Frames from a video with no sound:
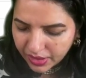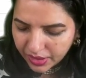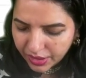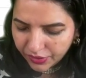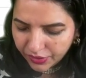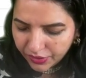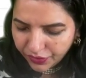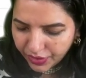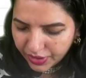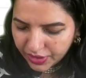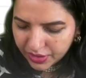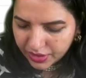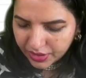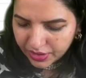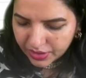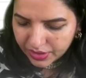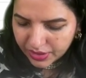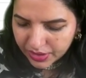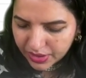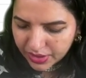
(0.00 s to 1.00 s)
defect,
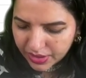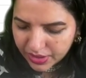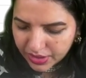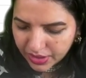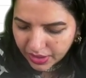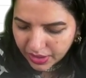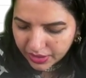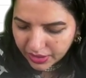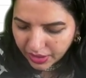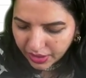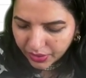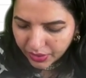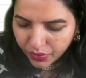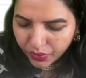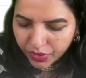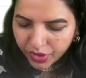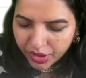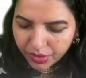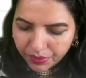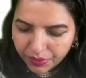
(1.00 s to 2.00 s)

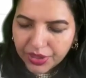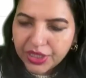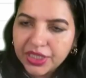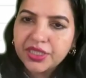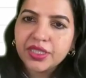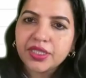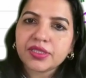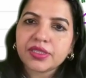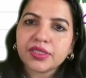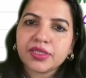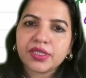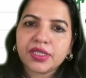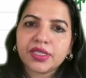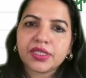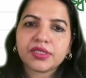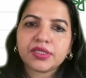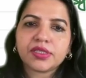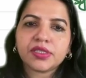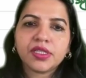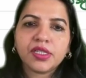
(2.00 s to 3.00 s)
cystathionin beta
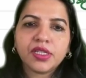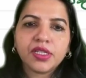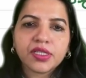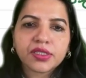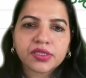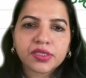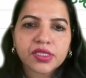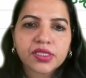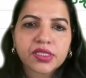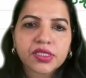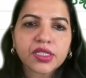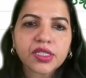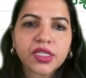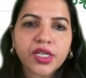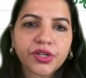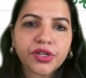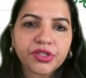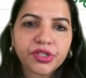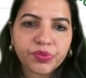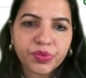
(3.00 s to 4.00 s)
synthase.
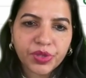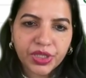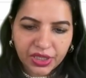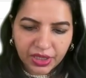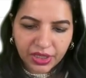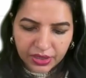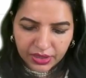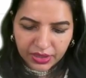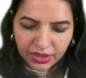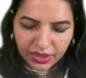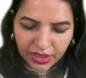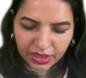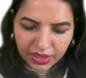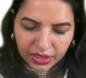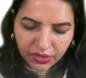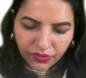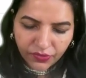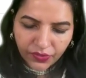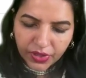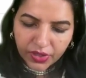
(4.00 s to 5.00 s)
Cystathionin beta synthase
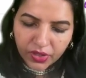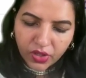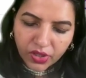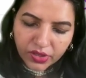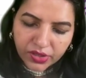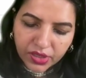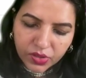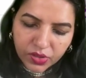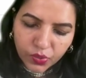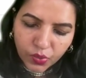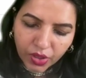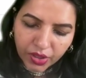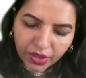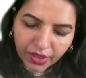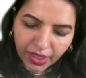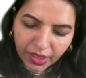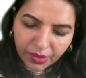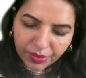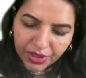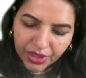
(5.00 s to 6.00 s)
defect causes what?
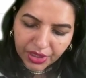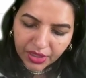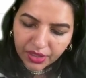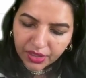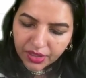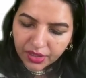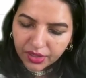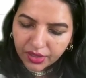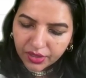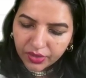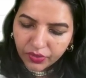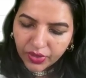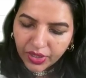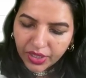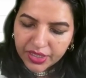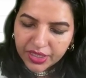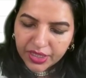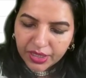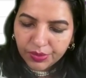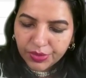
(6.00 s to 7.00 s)
Tell me. You
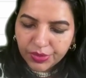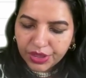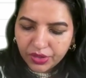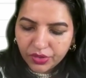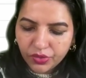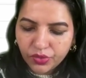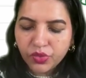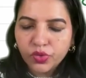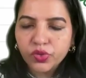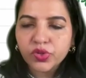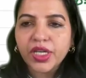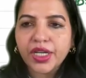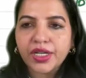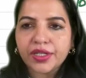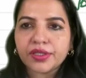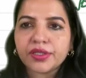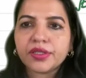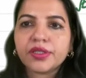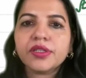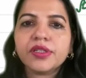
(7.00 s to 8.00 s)
can tell me. You know that.
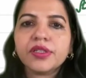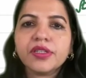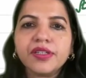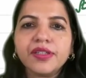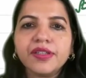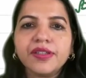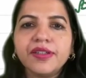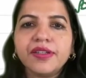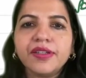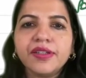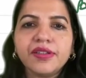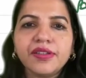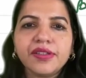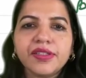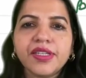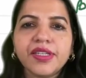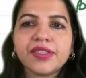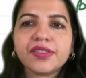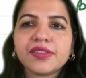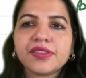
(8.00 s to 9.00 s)

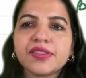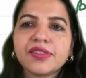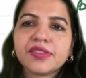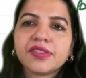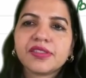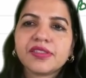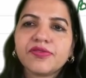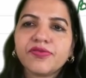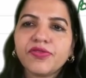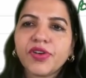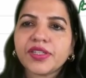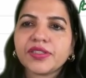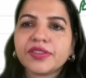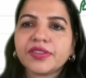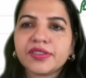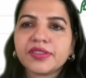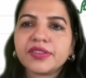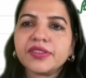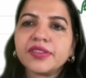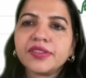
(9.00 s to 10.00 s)
Yes,
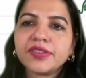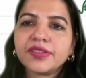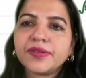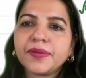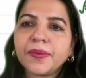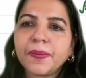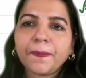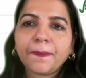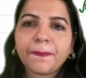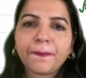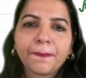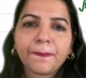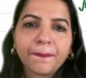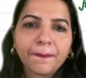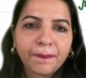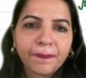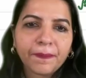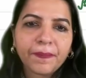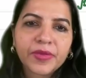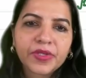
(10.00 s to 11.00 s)
fast.
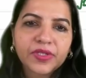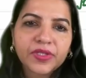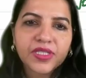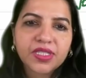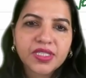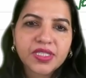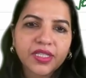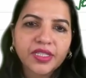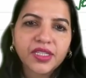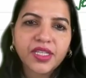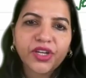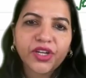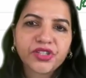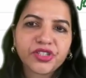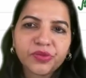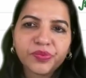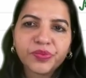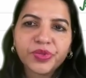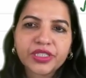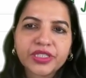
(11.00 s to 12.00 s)

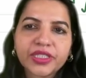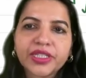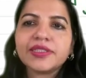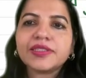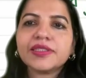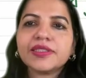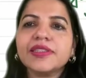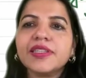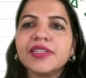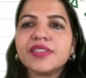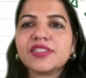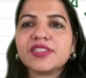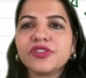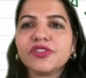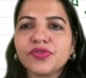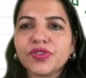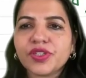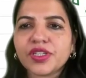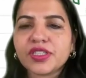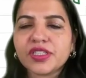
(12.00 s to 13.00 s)
Cystathionin beta synthase
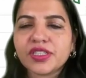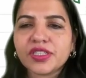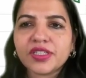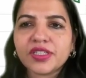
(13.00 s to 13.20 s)
defect.